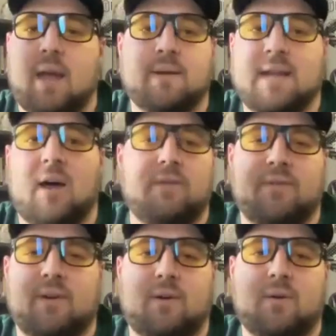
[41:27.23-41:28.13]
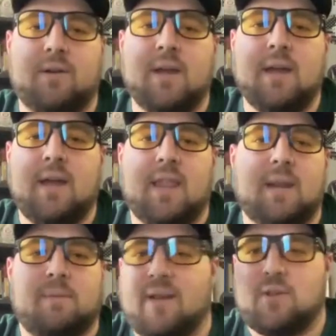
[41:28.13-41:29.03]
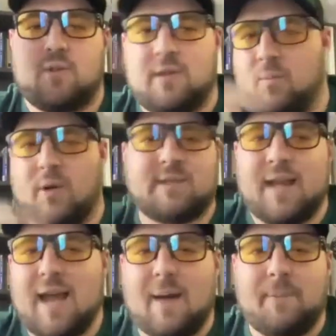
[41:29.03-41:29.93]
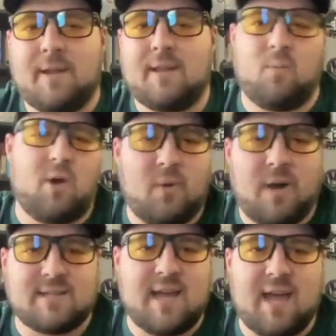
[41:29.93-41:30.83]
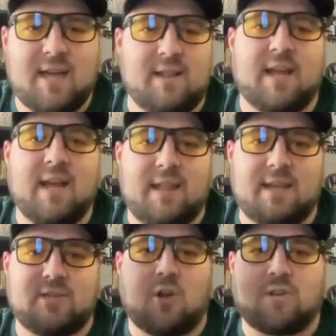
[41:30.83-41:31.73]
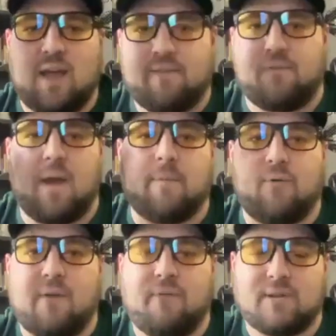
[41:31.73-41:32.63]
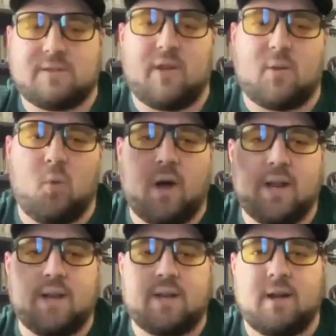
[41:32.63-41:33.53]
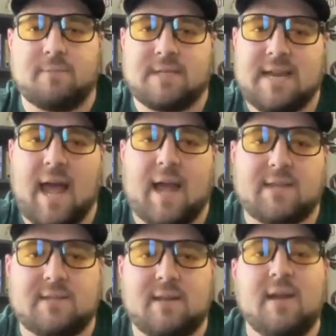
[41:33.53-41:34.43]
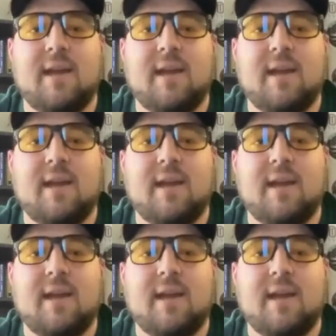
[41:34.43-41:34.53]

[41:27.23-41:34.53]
I'm gonna dial the phone and then what's going to happen? Then what do I say? Like they start to have a frame of reference of like what comes next.